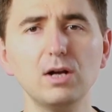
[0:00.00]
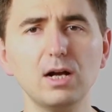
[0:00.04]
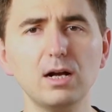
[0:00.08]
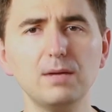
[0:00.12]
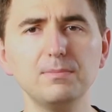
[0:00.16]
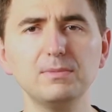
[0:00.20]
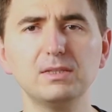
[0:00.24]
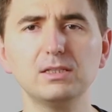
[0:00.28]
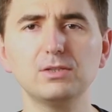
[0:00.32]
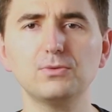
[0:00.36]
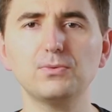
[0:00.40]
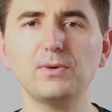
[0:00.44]

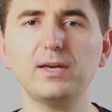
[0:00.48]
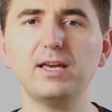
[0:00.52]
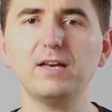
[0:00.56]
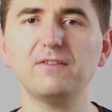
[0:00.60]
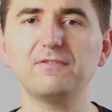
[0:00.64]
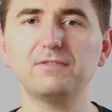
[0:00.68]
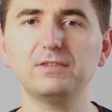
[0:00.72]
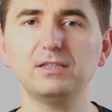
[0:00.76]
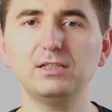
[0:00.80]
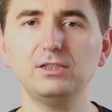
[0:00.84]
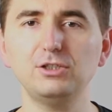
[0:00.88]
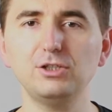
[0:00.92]
come this way
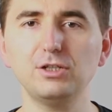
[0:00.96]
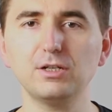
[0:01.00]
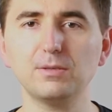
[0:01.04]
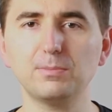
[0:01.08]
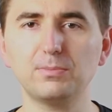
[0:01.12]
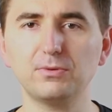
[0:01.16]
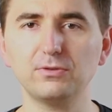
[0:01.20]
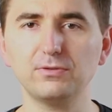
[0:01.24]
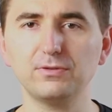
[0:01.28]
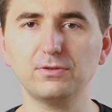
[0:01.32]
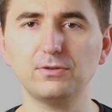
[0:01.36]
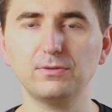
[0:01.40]
of teaching
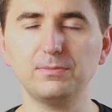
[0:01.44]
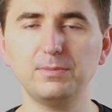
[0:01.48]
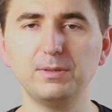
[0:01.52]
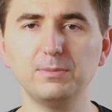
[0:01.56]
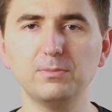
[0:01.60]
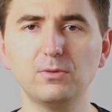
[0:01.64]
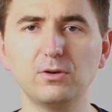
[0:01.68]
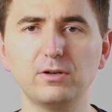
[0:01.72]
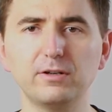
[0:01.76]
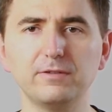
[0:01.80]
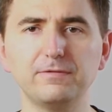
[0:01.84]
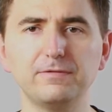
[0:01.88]
proves to be
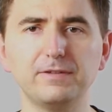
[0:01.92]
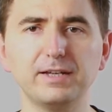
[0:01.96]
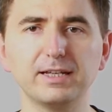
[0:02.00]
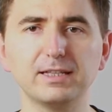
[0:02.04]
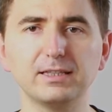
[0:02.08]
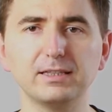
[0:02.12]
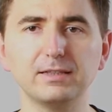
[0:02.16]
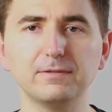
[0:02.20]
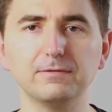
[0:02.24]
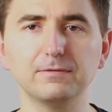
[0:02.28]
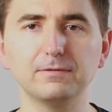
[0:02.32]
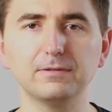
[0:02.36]
more
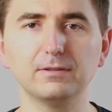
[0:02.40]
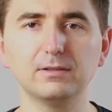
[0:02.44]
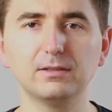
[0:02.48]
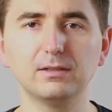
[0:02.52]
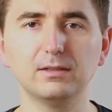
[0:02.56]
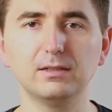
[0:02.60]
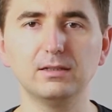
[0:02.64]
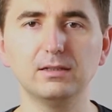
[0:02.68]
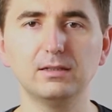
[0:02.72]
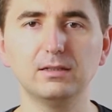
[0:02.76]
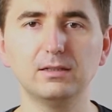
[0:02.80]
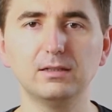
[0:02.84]
effective?
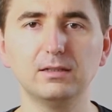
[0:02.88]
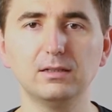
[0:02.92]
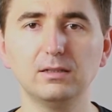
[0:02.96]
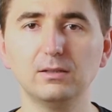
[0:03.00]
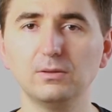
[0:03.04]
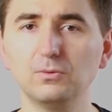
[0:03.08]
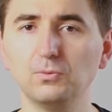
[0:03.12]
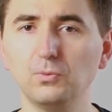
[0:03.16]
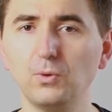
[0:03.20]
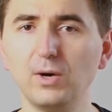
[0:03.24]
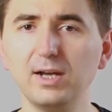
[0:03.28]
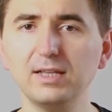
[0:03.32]

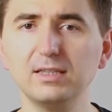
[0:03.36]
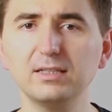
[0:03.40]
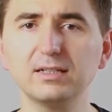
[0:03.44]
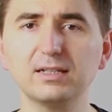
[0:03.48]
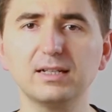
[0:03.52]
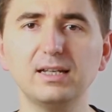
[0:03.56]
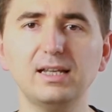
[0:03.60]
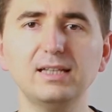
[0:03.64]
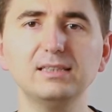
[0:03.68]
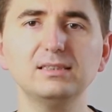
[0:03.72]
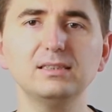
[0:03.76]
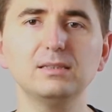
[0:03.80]
Why the
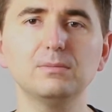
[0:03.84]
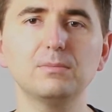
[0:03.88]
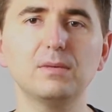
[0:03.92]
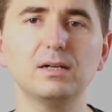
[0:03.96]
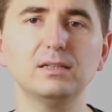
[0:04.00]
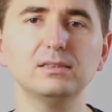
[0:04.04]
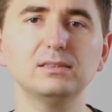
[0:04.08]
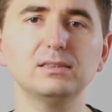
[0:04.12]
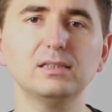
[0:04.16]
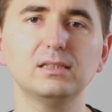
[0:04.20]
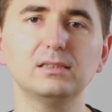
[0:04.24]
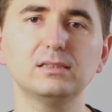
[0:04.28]
classic
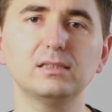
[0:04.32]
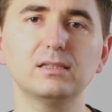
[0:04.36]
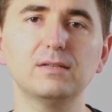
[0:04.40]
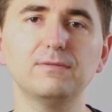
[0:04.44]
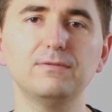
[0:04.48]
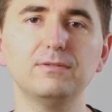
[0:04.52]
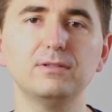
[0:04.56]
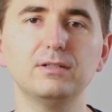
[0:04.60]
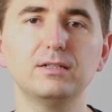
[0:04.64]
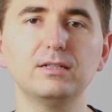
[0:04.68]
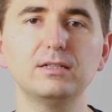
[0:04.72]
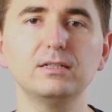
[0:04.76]
mindset
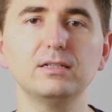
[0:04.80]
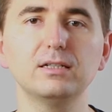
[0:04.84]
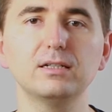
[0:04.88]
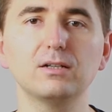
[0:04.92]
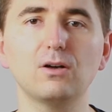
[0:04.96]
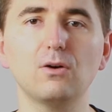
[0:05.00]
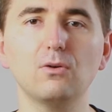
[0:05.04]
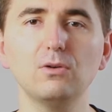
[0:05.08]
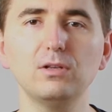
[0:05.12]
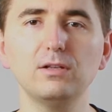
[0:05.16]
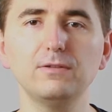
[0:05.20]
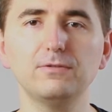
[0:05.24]
of
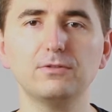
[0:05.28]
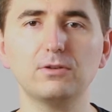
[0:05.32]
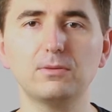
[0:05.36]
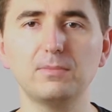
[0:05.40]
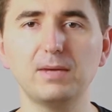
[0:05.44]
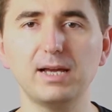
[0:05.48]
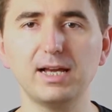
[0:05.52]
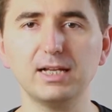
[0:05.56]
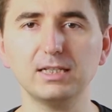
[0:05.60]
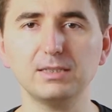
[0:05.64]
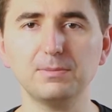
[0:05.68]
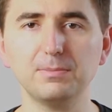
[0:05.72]
learning only from
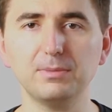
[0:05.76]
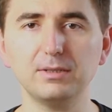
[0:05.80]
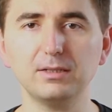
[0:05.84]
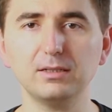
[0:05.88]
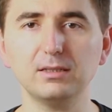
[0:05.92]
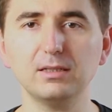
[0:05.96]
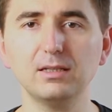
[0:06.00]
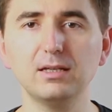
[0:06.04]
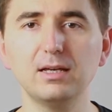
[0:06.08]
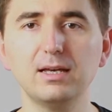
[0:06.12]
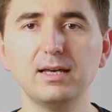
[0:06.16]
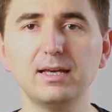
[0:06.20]

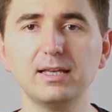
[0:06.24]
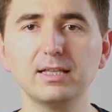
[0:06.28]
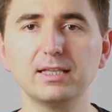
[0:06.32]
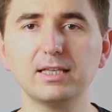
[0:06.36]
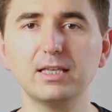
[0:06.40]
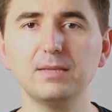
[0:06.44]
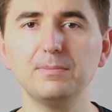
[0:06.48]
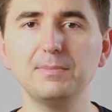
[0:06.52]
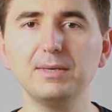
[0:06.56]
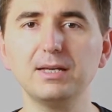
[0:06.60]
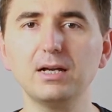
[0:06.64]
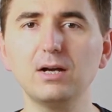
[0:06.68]
experts
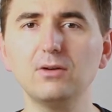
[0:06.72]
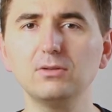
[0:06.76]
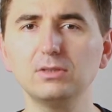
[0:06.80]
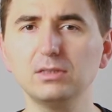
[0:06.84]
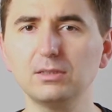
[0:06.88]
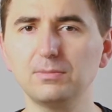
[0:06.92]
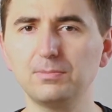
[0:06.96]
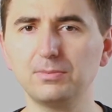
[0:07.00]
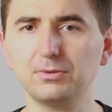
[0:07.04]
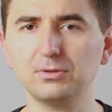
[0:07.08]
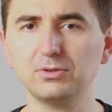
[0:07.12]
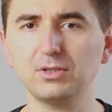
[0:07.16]
can be
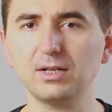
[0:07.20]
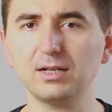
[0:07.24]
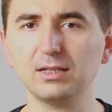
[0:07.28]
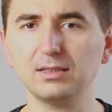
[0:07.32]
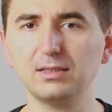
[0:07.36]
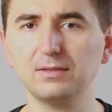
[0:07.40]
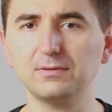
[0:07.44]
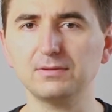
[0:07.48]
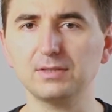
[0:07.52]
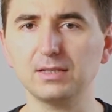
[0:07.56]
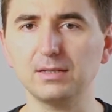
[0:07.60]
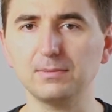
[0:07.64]

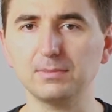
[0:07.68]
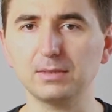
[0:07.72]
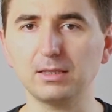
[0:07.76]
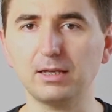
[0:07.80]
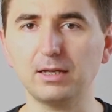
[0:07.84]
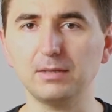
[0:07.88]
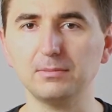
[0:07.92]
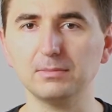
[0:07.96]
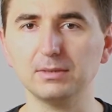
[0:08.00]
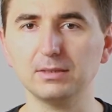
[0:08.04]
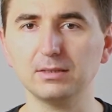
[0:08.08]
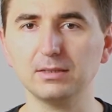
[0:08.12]
counterproductive
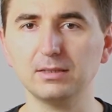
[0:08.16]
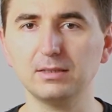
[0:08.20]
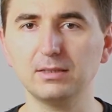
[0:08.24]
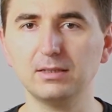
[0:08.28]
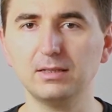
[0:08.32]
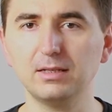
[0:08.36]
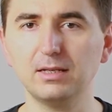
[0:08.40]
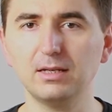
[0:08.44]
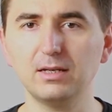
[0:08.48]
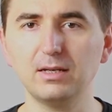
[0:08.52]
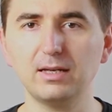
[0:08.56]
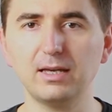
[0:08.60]
sometimes?
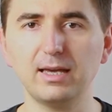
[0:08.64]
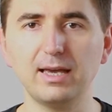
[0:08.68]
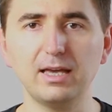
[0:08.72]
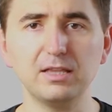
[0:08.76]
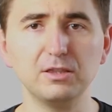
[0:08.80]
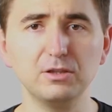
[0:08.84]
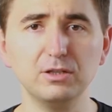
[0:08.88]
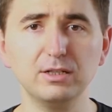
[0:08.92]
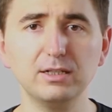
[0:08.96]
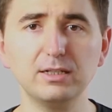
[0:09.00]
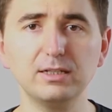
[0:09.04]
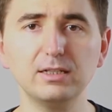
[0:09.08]

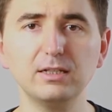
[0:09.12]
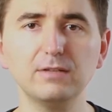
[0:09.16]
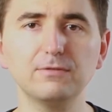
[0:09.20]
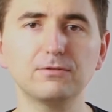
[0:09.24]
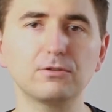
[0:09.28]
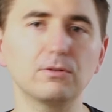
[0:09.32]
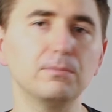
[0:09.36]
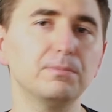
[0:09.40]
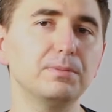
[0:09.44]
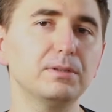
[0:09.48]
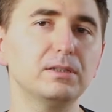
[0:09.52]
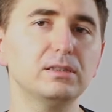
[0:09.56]
And learning
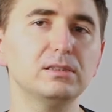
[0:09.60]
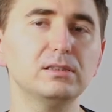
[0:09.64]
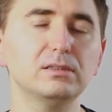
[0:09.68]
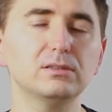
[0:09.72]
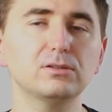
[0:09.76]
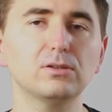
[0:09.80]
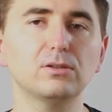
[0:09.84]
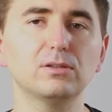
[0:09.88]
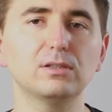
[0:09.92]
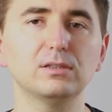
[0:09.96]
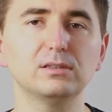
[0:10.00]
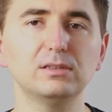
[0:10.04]
from
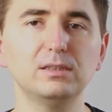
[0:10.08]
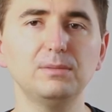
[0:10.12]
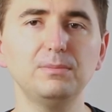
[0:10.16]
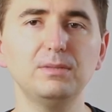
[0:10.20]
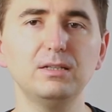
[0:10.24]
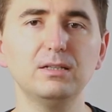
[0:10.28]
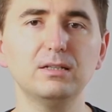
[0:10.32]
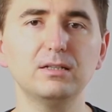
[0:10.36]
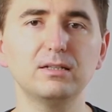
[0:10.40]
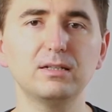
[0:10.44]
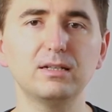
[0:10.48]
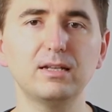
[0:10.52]
persons on a
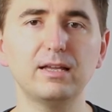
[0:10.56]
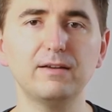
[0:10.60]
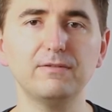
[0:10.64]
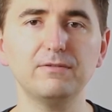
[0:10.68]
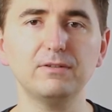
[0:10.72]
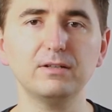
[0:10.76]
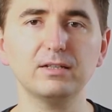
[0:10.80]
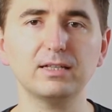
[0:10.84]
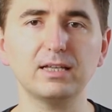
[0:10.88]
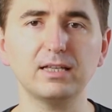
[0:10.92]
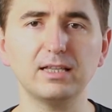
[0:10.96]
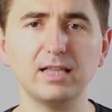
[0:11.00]
similar
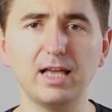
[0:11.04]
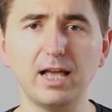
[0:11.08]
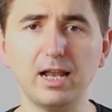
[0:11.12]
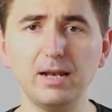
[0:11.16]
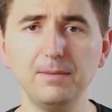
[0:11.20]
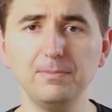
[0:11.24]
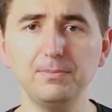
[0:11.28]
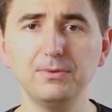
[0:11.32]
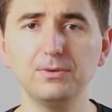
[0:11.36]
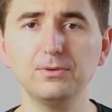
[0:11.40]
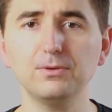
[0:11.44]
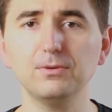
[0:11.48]
level can
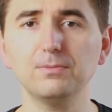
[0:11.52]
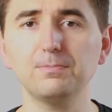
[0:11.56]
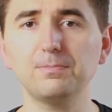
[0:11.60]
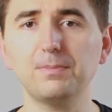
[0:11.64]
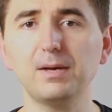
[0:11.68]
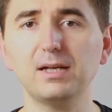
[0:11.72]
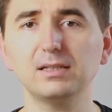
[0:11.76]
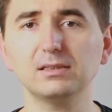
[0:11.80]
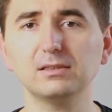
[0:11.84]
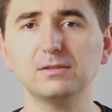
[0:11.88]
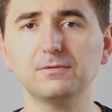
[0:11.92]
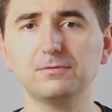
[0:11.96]
help you
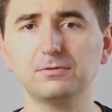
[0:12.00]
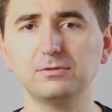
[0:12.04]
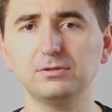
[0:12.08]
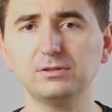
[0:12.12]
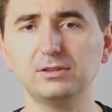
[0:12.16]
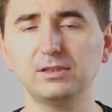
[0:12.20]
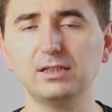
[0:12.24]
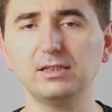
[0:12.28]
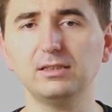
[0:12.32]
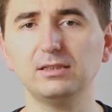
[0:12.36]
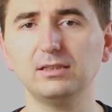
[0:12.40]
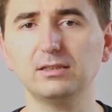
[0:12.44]
pass a
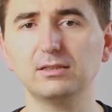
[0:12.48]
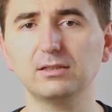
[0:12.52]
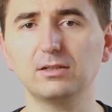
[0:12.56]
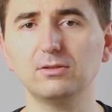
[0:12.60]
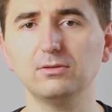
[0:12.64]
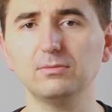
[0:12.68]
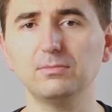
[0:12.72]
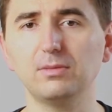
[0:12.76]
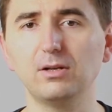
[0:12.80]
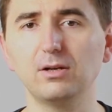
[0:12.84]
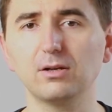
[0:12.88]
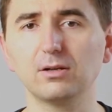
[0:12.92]
frustrating
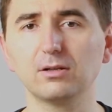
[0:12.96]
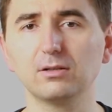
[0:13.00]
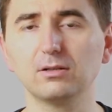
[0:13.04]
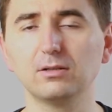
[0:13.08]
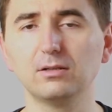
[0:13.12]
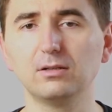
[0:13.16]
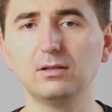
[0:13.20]
roadblock.